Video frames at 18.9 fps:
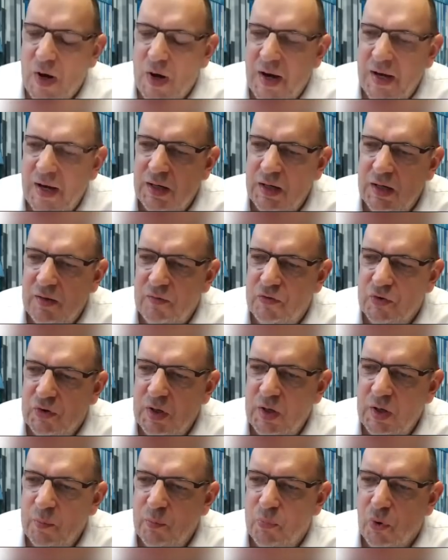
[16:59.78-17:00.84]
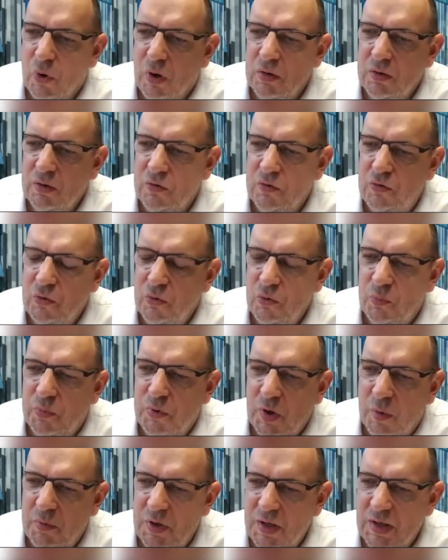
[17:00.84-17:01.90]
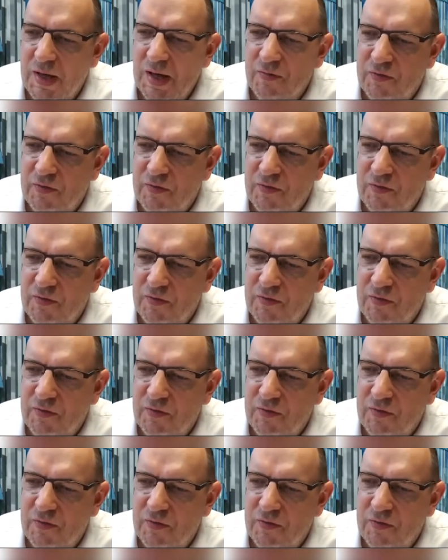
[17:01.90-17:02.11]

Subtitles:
and it's really important to probably get some